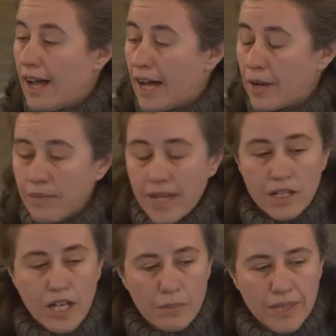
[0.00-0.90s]

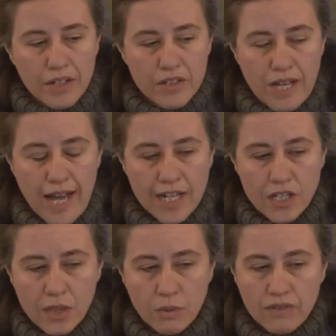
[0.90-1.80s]
And because
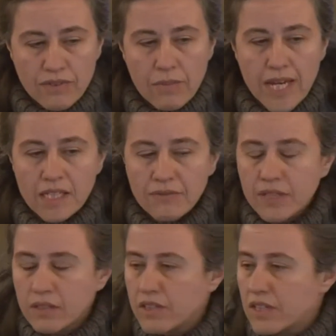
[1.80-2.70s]
actually one of the main
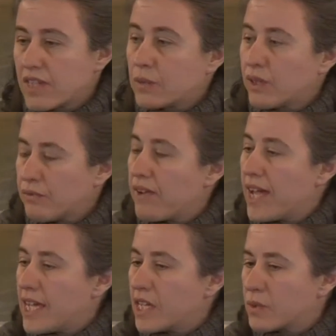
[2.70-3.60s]
difficulties that we
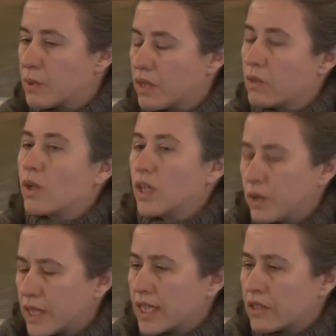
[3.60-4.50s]
face when
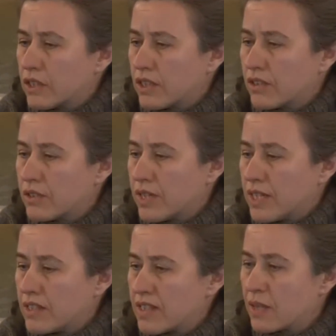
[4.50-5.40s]
looking at turnout
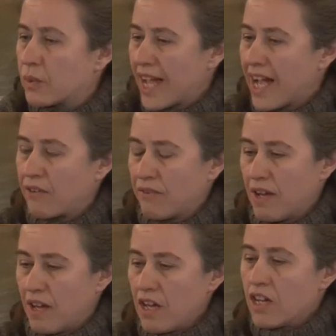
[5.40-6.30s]
trends is that we have
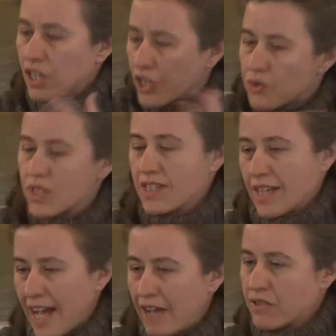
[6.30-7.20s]
countries
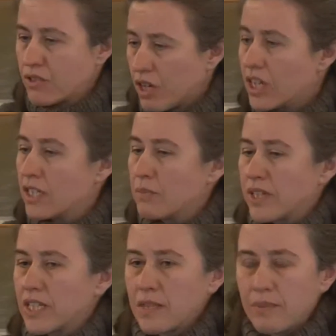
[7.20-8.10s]
that have started
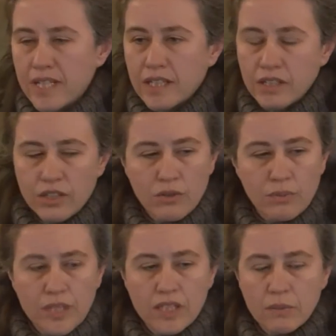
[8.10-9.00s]
participating in
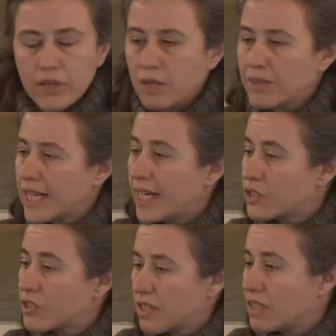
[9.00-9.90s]
European Parliament
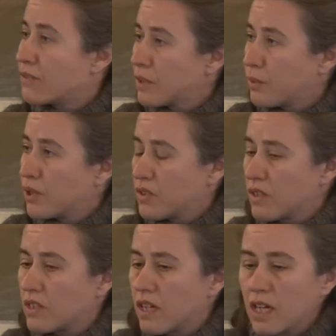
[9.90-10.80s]
elections at different points
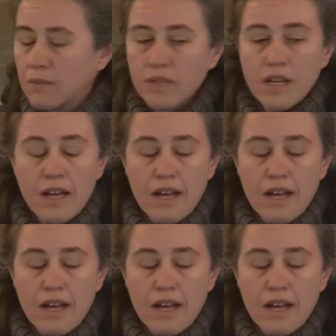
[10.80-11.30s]
in time.